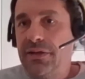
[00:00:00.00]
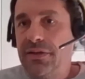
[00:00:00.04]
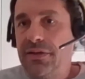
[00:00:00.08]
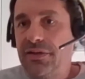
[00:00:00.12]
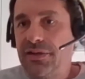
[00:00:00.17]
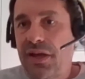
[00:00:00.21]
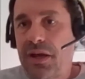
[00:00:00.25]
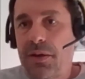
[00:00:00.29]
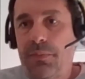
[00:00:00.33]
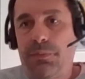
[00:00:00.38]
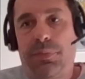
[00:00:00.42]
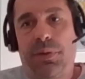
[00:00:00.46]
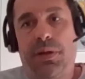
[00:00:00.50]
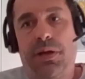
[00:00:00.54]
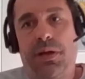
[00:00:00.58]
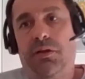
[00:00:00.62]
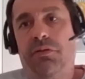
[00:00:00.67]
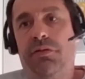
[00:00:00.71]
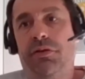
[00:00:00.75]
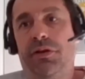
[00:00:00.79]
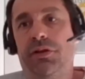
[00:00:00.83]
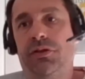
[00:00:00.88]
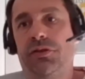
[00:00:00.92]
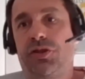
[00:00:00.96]
at set
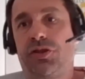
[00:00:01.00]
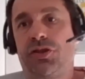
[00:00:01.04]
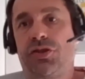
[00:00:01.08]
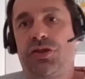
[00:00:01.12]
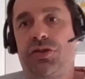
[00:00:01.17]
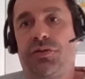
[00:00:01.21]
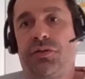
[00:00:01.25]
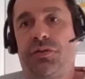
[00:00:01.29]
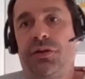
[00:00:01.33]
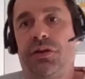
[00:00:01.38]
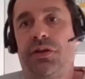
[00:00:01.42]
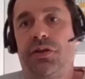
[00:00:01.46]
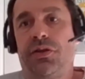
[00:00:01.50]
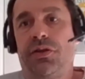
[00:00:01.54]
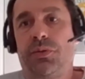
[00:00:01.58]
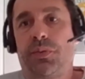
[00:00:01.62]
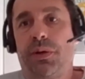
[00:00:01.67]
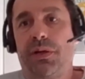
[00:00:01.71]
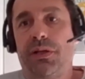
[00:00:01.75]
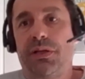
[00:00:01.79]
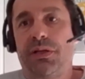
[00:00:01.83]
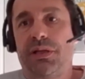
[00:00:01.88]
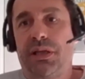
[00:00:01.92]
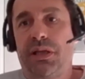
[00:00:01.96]
periods during
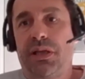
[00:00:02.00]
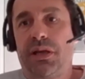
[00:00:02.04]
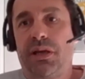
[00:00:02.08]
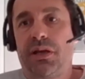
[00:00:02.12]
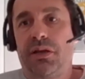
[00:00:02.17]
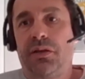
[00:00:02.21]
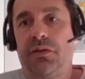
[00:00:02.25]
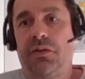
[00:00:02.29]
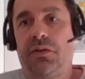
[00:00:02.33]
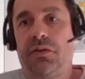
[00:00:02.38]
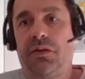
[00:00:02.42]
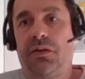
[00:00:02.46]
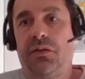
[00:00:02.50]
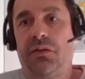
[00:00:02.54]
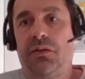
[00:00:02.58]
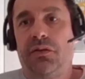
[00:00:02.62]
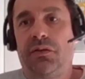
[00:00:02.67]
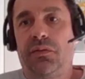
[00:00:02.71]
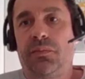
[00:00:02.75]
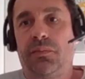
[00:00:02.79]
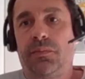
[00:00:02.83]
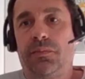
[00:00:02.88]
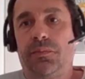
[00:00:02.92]
the 2030s.